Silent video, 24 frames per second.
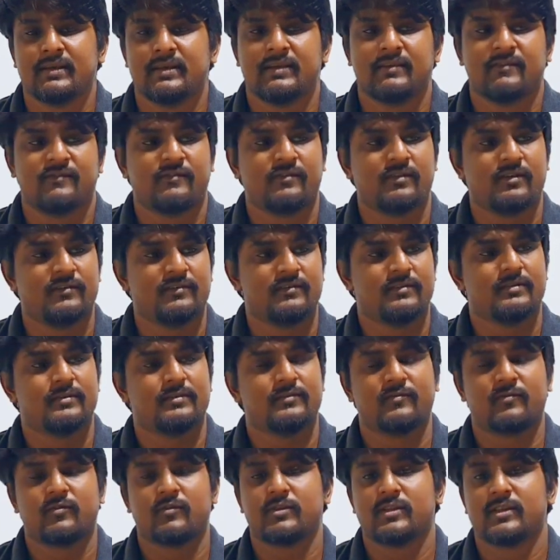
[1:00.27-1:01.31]
for
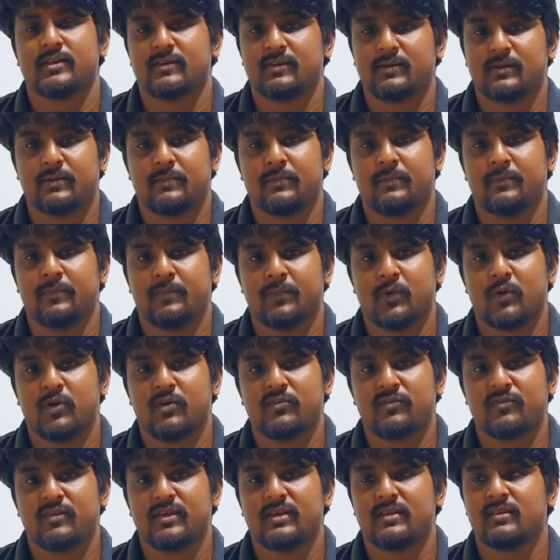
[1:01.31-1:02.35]
the
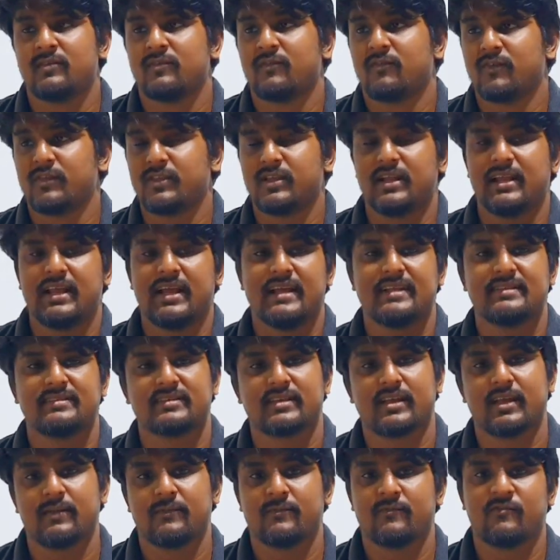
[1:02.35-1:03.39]
portrait, for the
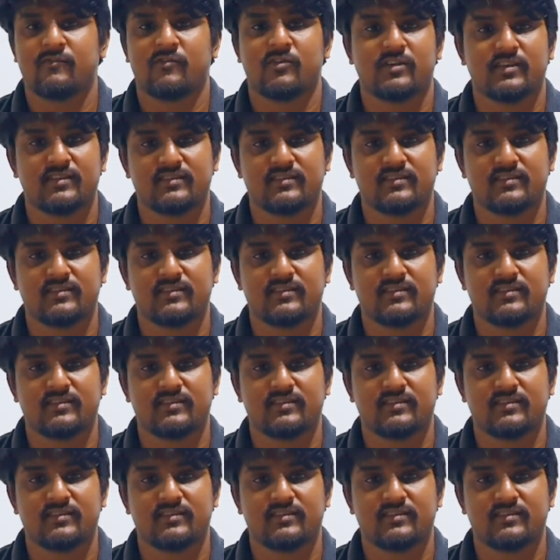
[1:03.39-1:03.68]
landscape, for the